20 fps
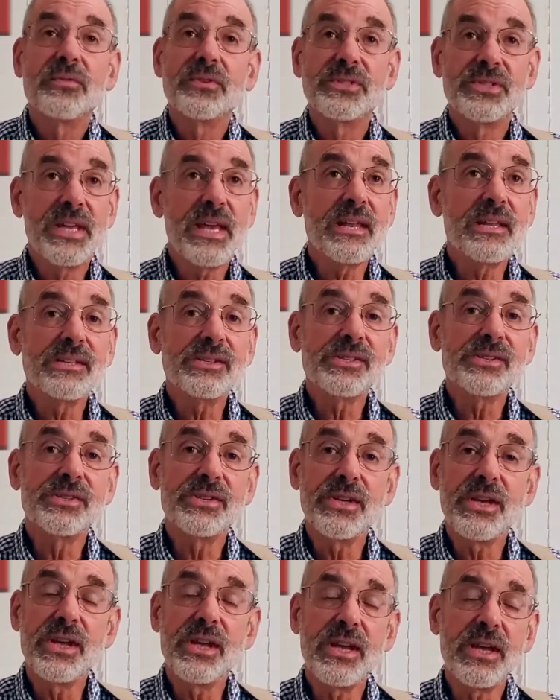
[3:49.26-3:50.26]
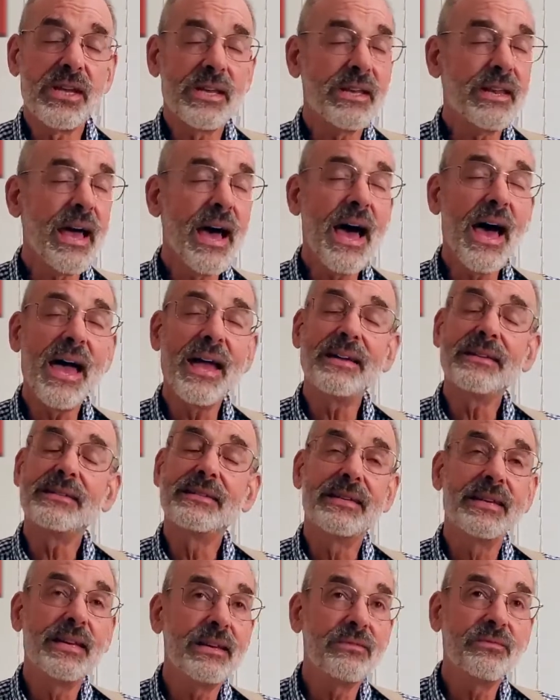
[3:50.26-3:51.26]
for Tennessee in
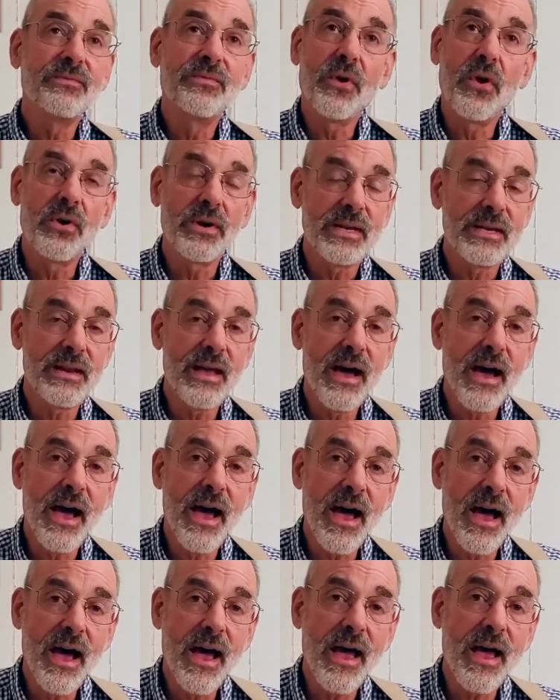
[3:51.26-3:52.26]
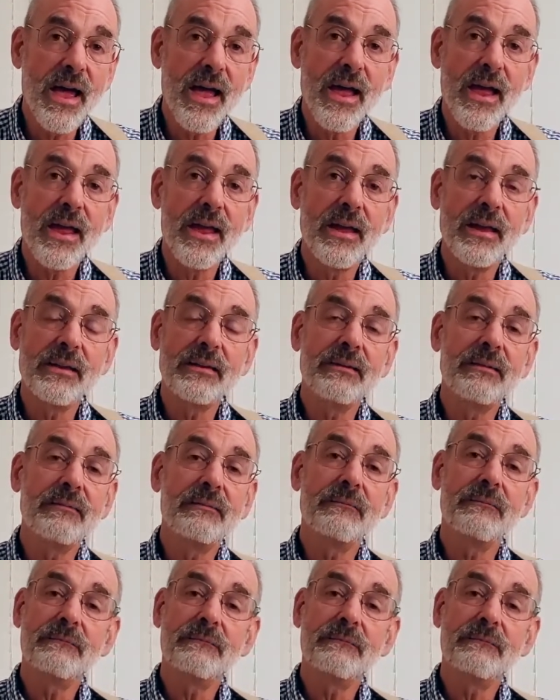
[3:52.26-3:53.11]
nineteen forty-nine.